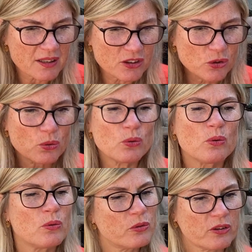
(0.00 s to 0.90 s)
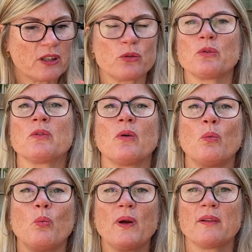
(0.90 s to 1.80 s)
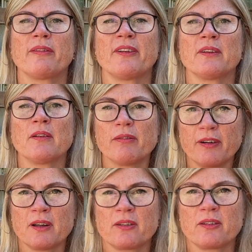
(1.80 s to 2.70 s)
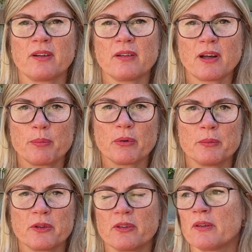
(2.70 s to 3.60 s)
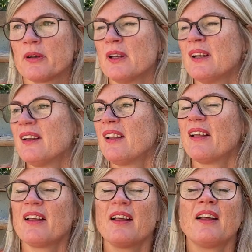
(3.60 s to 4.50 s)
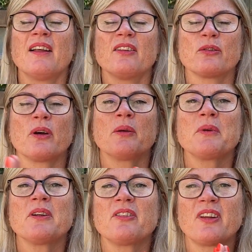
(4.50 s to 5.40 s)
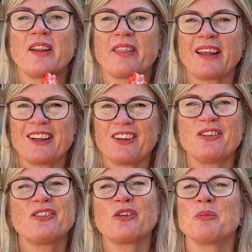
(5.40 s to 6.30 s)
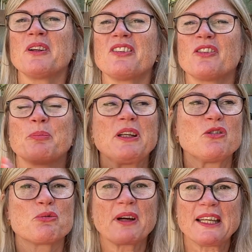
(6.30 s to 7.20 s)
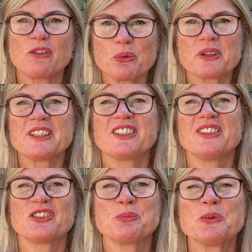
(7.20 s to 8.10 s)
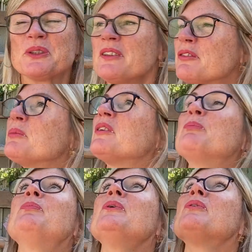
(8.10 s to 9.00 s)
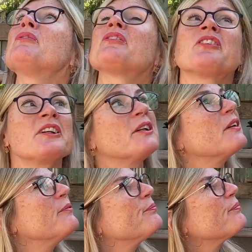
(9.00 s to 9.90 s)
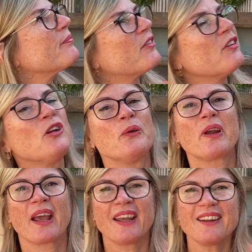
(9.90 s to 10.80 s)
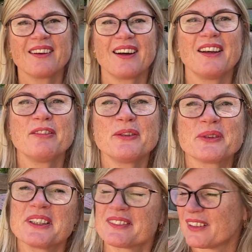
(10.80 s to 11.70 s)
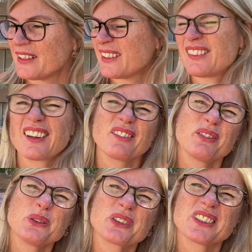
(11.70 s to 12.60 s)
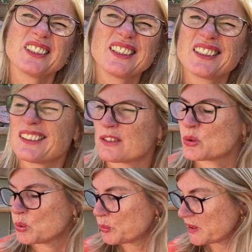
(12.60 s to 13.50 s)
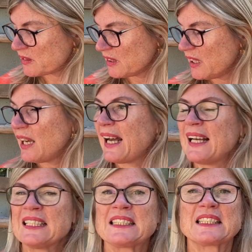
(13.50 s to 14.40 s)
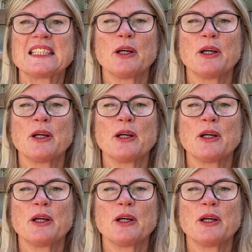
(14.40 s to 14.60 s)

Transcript: your schedule will fill faster, I promise you. So I'm going to say thank you so much. It's been great talking to you this morning from this beautiful sunny UK. I love it when it's like this. Unfortunately, it isn't always. And